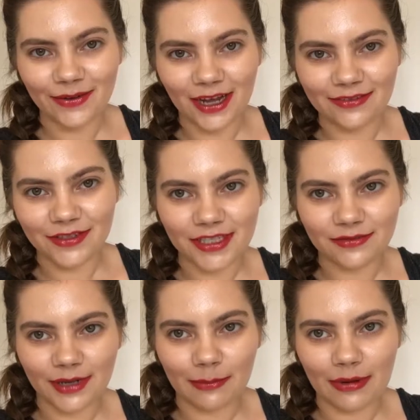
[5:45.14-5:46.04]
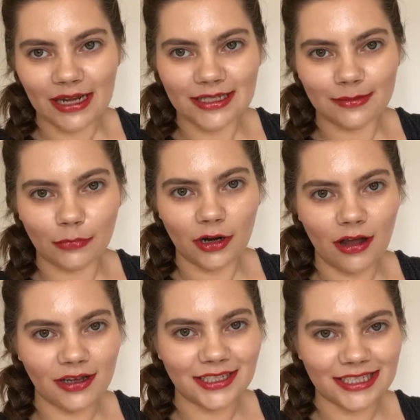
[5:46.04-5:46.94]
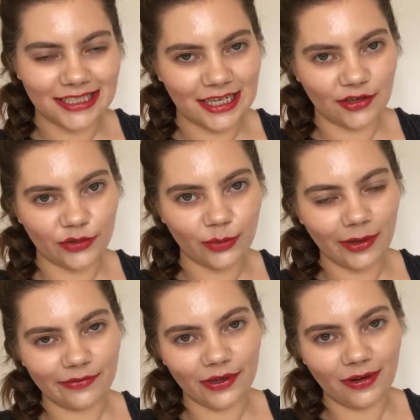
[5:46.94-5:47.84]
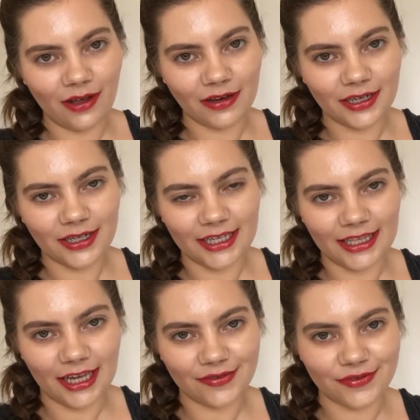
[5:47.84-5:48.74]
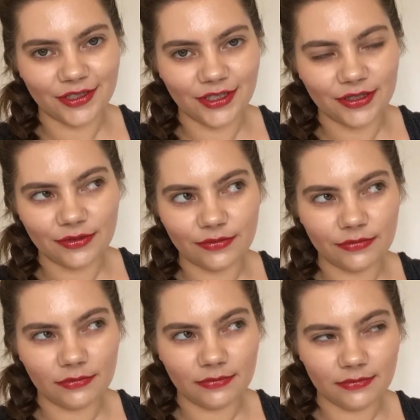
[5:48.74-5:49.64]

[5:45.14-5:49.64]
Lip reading: So I've just reapplied some gloss. It's now 12 o'clock in the afternoon.